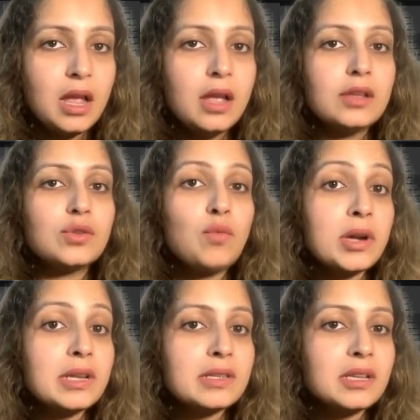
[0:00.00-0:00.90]
So
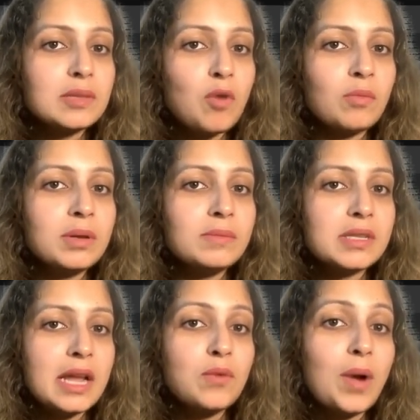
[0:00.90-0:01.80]
what does this problem
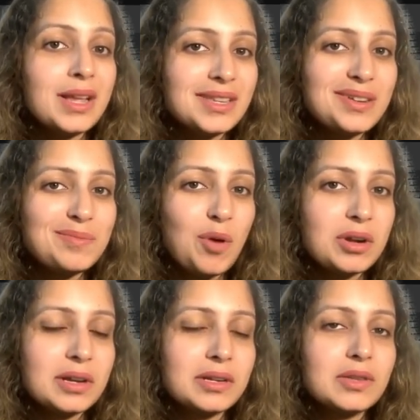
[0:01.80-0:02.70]
say and why is it
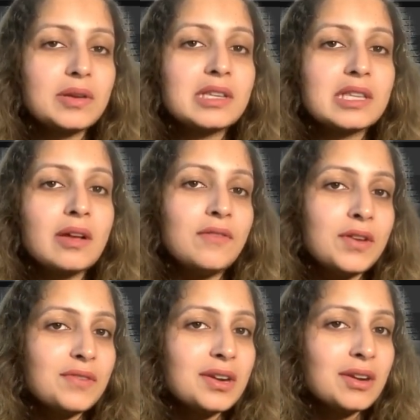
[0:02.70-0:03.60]
important? So it's a
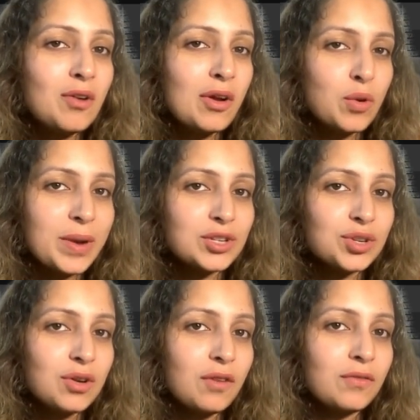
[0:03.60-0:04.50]
favorite
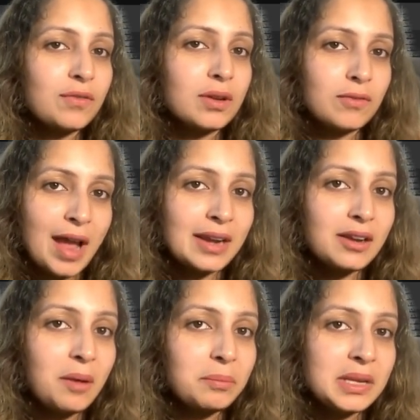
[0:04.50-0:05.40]
question of faang
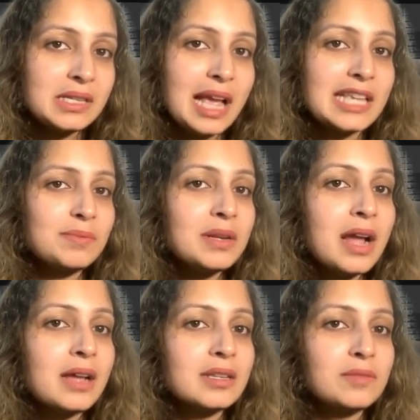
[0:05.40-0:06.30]
companies, has been
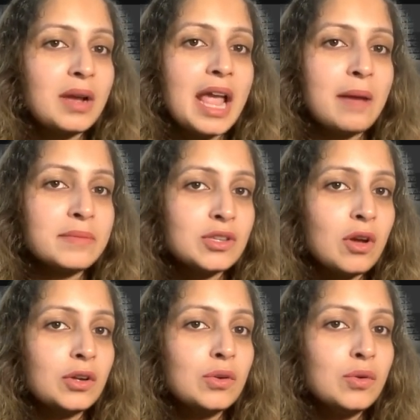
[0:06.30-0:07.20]
asked by
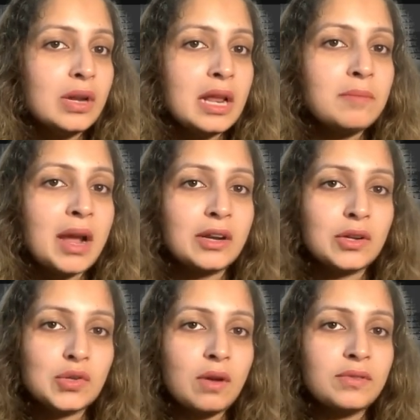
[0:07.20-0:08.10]
Amazon, Google and
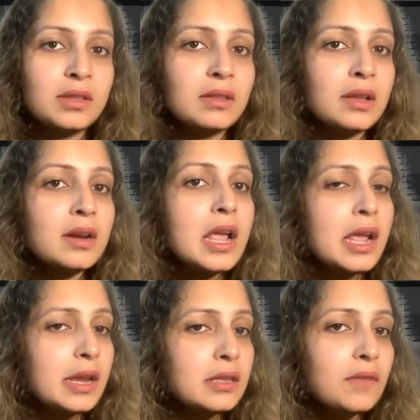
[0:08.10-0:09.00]
Microsoft in their
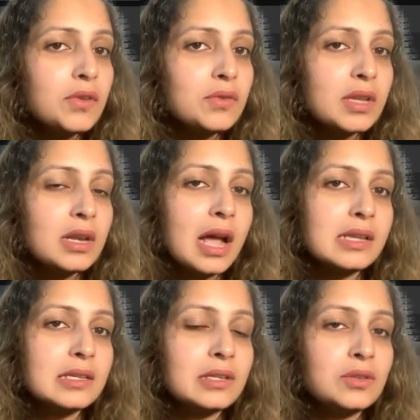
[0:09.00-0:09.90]
interviews in
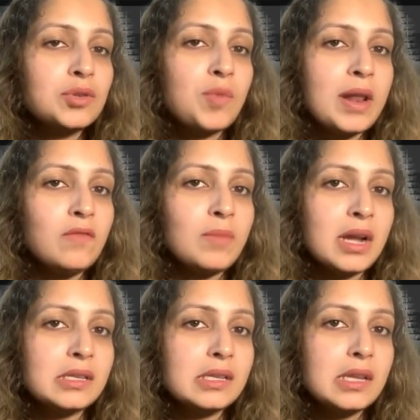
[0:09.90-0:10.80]
last 6 to 12
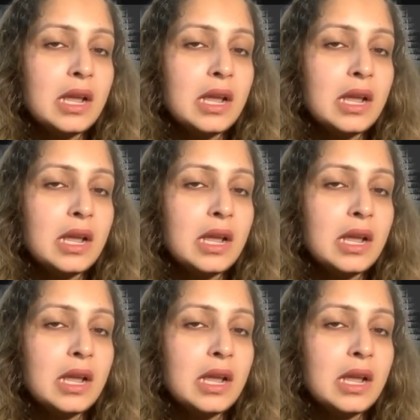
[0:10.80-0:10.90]
months.